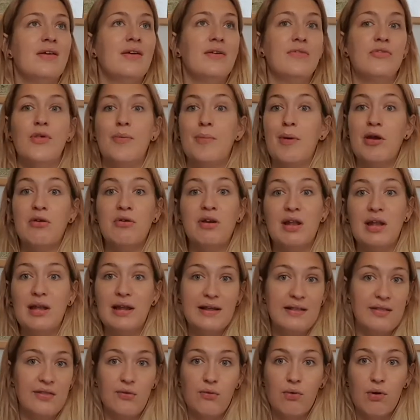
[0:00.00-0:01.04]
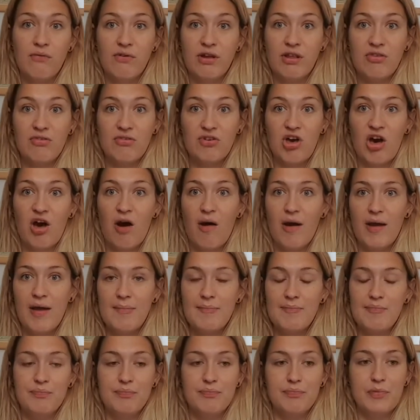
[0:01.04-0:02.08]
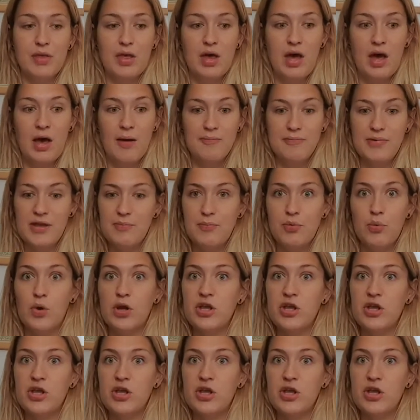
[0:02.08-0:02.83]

the Mona Lisa of its time. People were